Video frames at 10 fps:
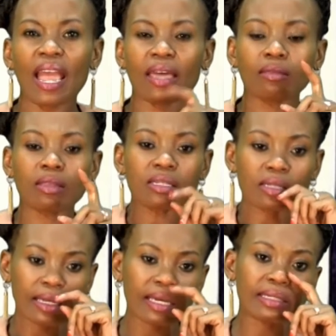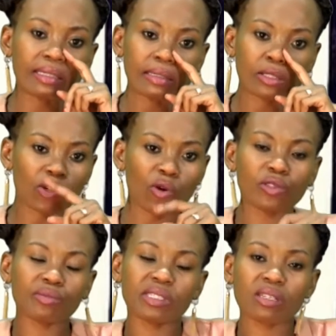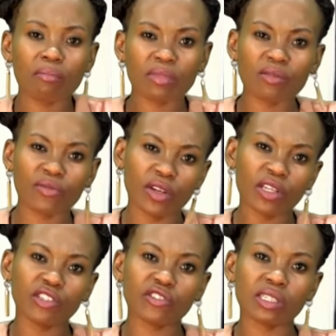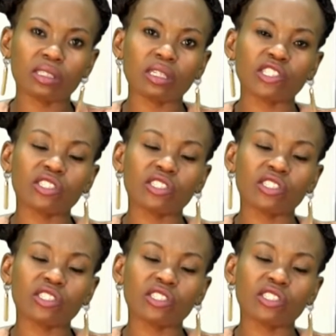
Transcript: And this lady told me something very interesting.